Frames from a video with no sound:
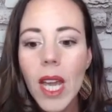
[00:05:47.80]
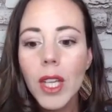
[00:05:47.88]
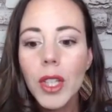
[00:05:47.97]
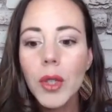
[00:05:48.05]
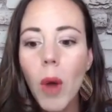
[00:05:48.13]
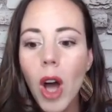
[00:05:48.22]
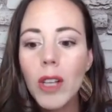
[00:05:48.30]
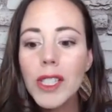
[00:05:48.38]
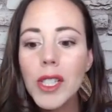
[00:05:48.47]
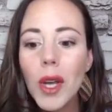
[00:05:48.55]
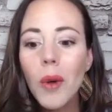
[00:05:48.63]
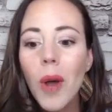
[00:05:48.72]
You
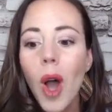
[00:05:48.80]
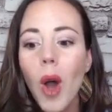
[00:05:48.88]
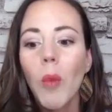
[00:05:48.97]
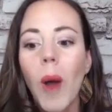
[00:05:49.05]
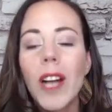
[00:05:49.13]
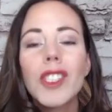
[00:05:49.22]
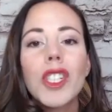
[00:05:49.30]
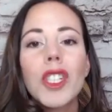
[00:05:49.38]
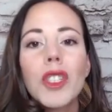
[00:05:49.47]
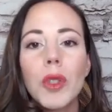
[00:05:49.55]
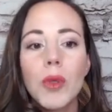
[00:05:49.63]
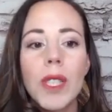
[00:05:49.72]
also want to
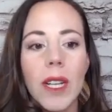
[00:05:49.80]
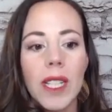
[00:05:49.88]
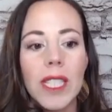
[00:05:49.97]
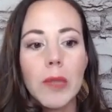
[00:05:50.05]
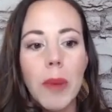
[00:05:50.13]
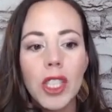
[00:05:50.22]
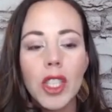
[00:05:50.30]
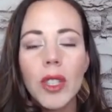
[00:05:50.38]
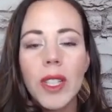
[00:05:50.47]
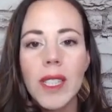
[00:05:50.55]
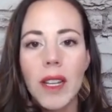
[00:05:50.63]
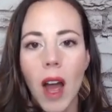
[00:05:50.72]
use it, especially
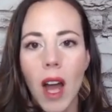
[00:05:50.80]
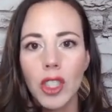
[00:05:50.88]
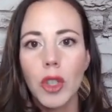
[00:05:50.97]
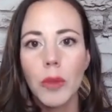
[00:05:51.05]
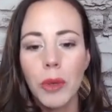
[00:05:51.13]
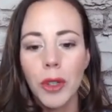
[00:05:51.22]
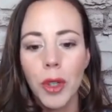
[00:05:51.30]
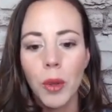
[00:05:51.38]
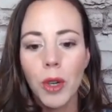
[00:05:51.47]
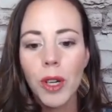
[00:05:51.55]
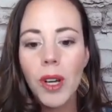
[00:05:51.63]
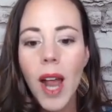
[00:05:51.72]
as an
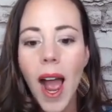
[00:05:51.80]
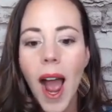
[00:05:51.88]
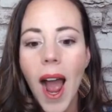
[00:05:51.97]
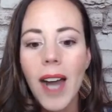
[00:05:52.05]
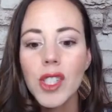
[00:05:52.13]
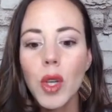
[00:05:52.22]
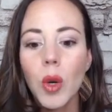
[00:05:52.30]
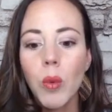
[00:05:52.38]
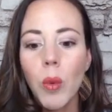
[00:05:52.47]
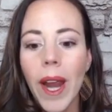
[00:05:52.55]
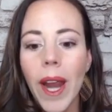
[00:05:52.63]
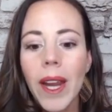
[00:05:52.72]
entrepreneur, as a
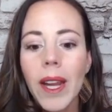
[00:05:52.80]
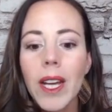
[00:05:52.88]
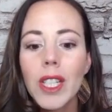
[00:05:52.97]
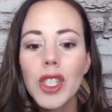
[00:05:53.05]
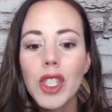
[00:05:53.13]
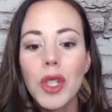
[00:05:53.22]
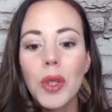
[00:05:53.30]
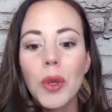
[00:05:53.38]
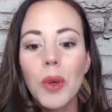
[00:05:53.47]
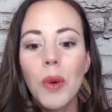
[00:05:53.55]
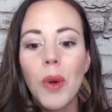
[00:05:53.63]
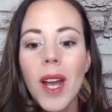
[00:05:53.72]
way
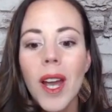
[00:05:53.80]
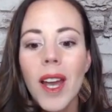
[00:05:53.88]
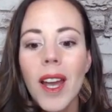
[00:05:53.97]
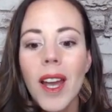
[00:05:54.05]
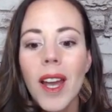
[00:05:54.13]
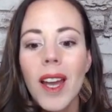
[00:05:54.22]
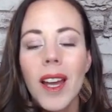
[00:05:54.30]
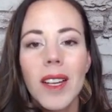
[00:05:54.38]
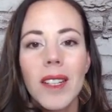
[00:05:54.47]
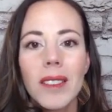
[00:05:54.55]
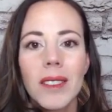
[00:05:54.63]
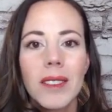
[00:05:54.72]
to
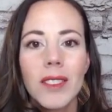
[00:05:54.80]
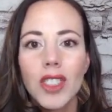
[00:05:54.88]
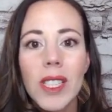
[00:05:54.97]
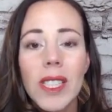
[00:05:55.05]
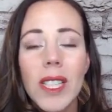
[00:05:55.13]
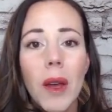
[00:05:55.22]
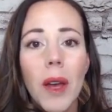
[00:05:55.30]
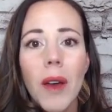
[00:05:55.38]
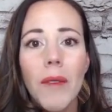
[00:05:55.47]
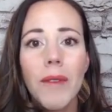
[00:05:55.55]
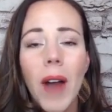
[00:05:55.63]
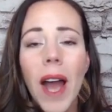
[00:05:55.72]
just
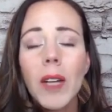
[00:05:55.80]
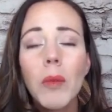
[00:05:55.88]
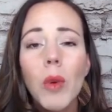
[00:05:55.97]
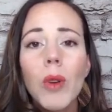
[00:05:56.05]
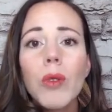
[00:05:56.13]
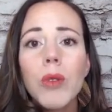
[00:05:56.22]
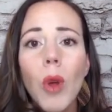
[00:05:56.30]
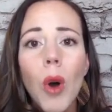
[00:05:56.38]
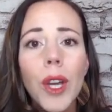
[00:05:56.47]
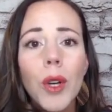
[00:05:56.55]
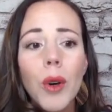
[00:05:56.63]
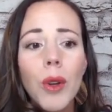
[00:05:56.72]
find more
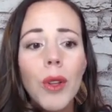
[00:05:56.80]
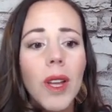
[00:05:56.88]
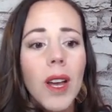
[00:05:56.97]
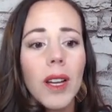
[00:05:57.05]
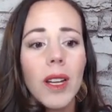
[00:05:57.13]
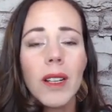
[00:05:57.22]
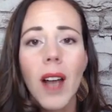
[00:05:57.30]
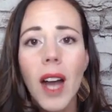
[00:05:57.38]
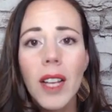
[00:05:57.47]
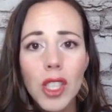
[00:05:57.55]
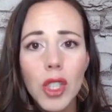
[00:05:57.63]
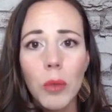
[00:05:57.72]
loyal
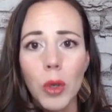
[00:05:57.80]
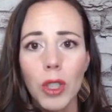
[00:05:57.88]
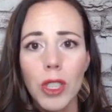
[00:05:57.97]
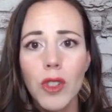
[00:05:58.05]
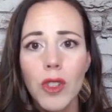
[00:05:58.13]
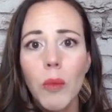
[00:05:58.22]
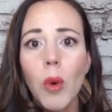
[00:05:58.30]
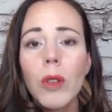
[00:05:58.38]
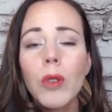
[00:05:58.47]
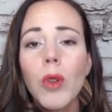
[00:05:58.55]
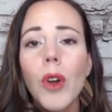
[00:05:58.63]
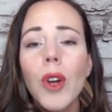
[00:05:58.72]
customers, more
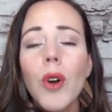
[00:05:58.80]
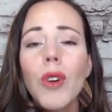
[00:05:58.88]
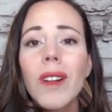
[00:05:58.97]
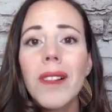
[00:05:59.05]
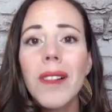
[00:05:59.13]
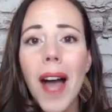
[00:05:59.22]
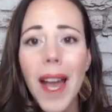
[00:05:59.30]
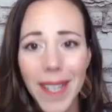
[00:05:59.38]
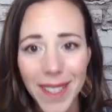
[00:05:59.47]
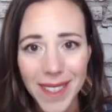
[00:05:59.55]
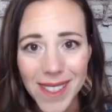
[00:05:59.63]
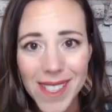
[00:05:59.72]
loyal
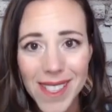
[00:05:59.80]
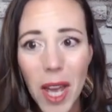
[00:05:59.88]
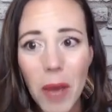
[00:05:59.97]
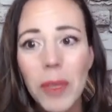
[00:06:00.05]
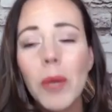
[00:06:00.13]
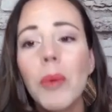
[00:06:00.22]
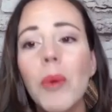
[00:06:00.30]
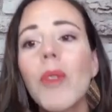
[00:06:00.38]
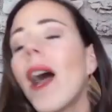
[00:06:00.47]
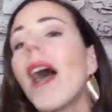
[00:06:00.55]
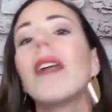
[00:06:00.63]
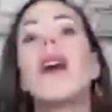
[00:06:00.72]
clients, people
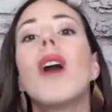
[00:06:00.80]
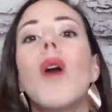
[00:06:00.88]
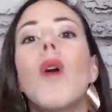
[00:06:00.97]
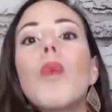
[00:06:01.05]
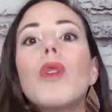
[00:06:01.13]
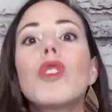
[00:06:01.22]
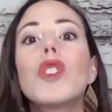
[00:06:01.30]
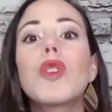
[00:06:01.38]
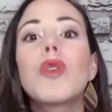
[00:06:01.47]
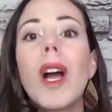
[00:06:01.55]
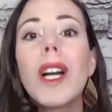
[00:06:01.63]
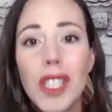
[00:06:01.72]
that will
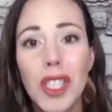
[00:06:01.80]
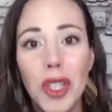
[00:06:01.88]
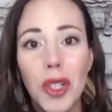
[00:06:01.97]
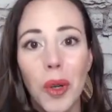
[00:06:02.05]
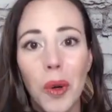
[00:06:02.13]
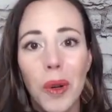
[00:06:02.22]
trust you,